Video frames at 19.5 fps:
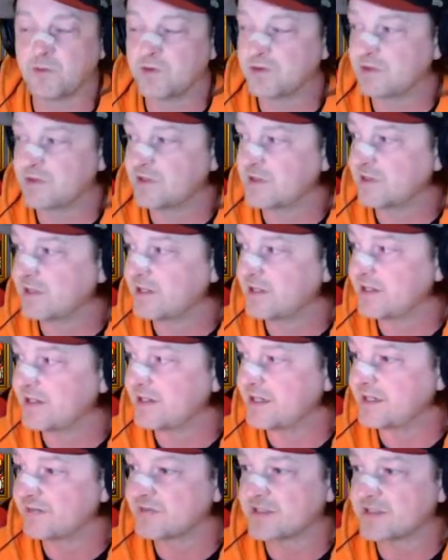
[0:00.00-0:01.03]
Well, Lydia
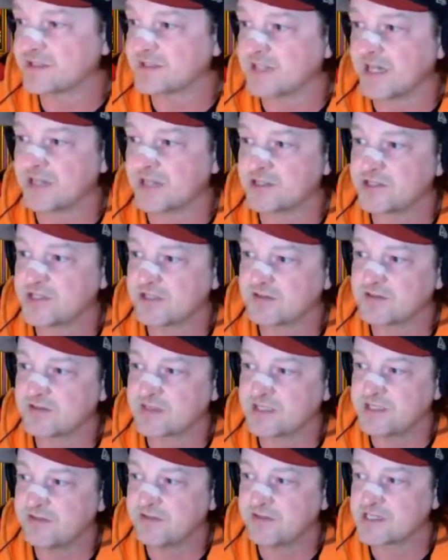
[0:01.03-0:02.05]
gives us that. She gives
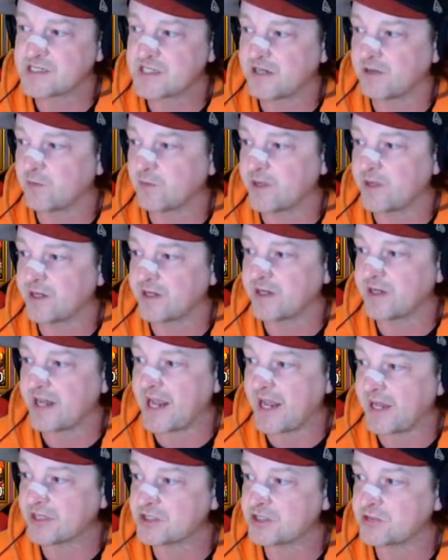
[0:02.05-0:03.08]
us defense down and weaken
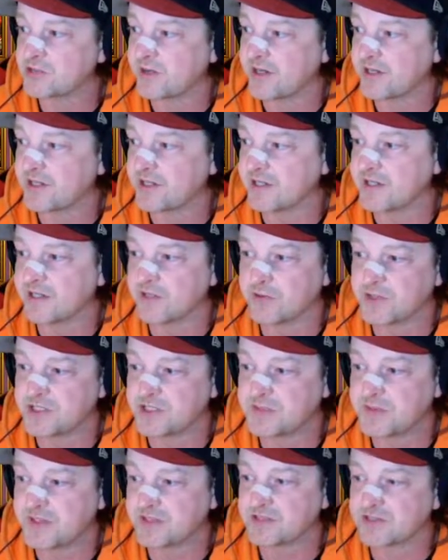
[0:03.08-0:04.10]
and strengthen and
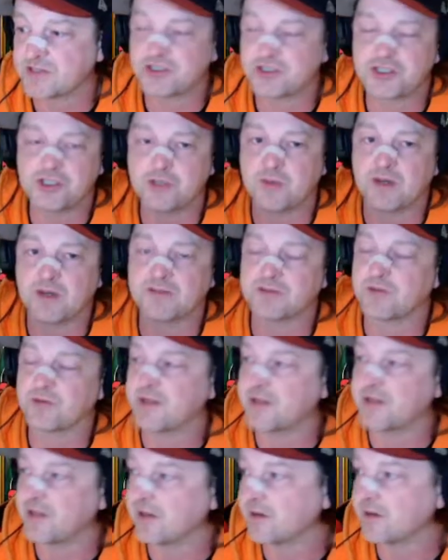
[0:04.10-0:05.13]
increase speed. So there's 2 buffs
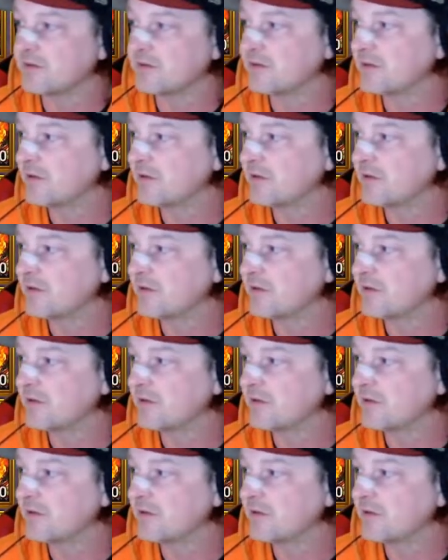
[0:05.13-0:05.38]
right there.